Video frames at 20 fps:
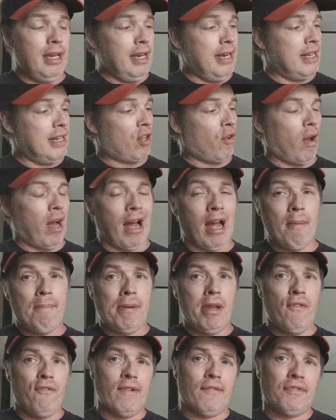And it's
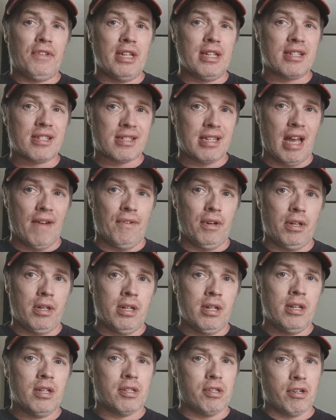IP57,
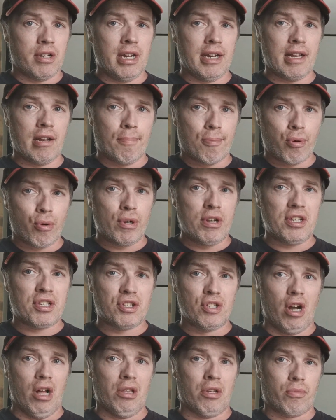so you're getting a pretty
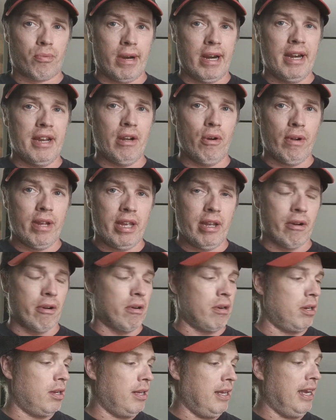solid radio
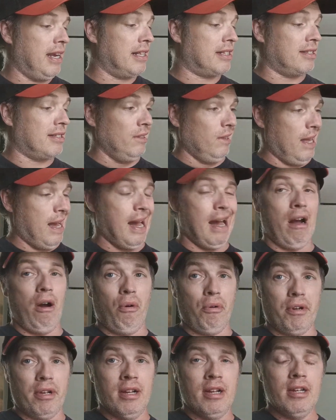here. And it's
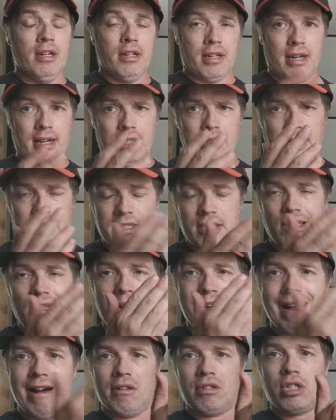loud. Getting a nice
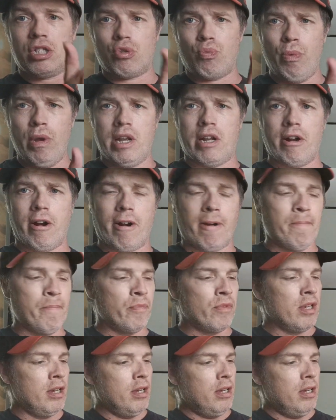loudspeaker.